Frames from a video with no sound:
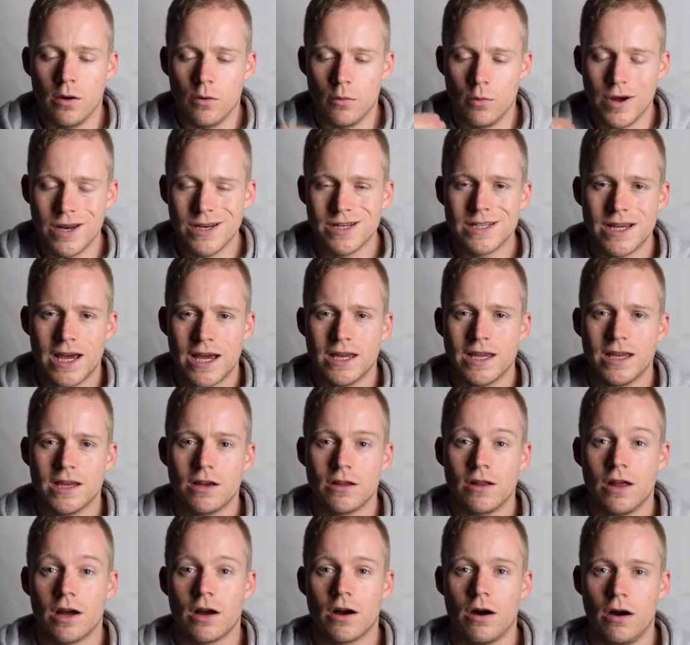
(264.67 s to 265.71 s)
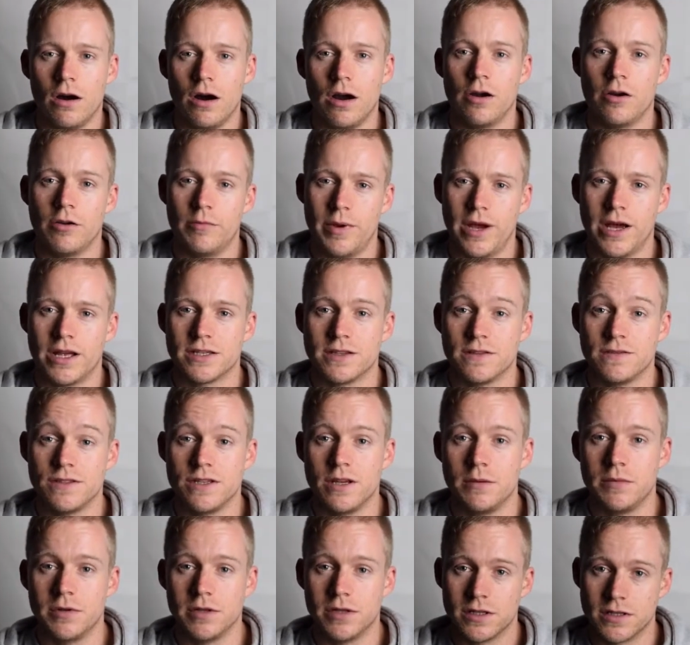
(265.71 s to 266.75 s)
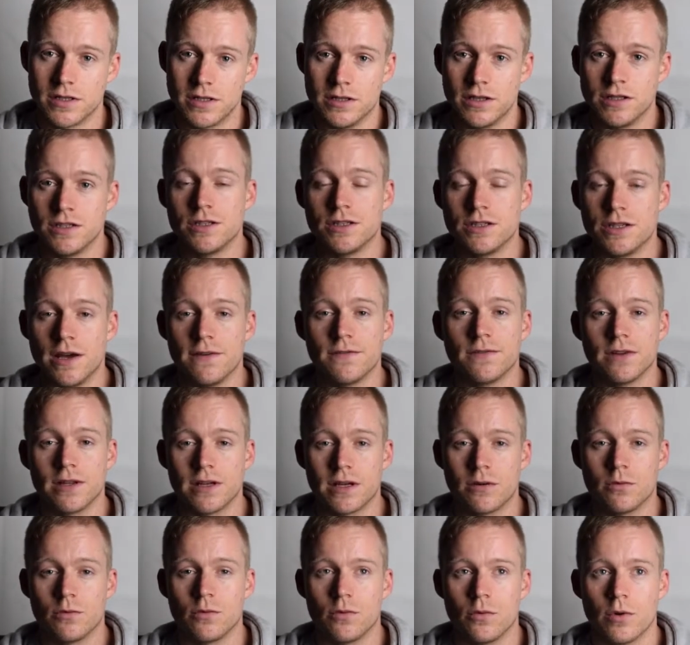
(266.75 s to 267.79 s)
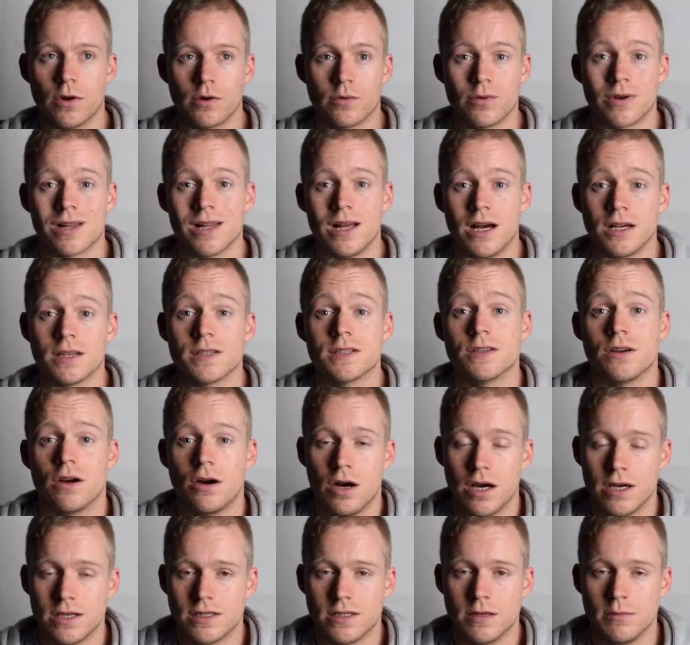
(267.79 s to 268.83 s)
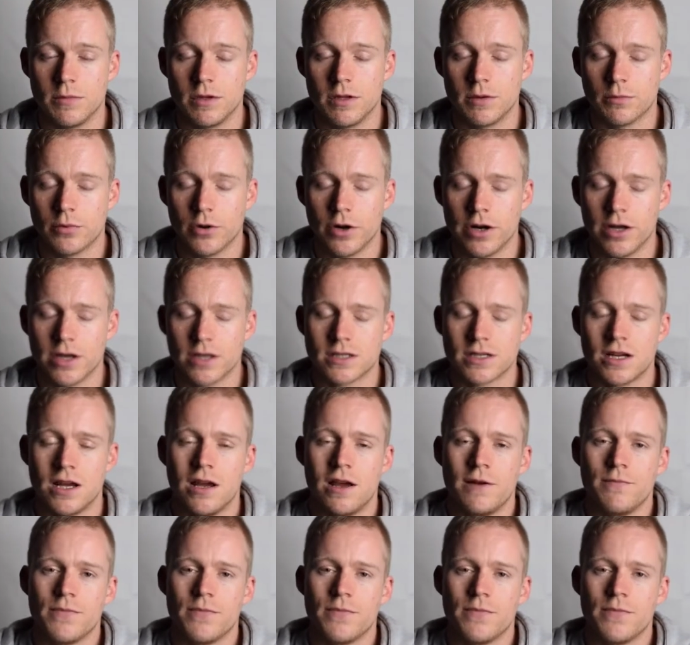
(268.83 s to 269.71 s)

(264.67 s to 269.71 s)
When taking higher amounts of stimulants, and this is definitely what I would class as a high stimulant product,